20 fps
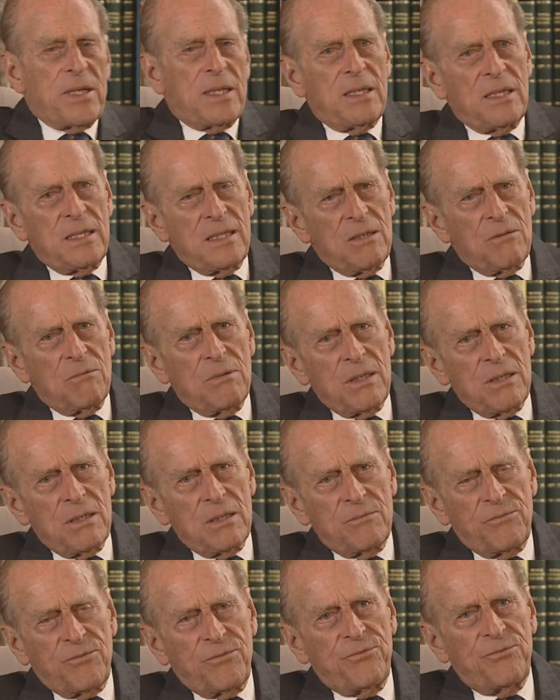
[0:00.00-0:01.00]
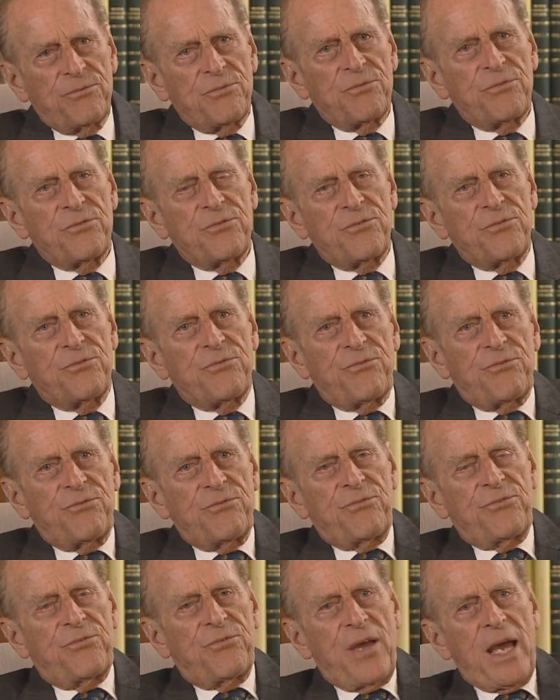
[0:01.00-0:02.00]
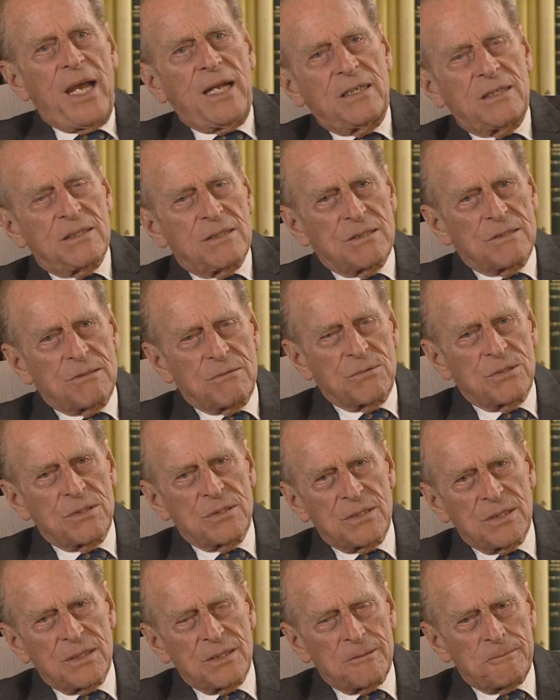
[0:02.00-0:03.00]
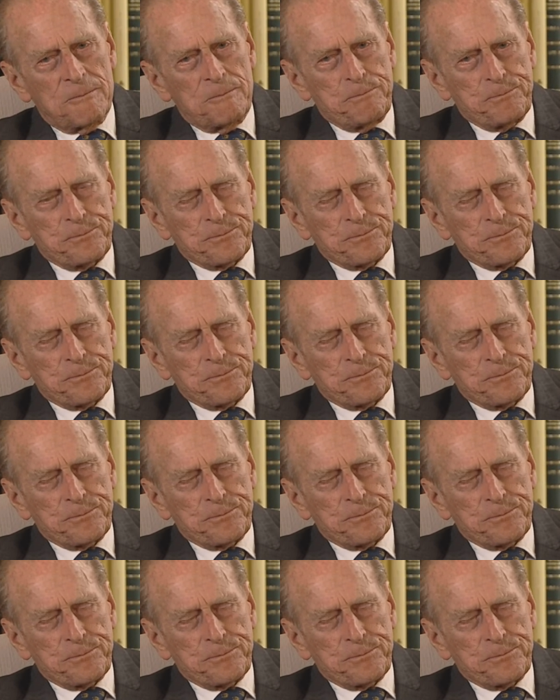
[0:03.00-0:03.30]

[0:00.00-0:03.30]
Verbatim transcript: And I think one of the factors was that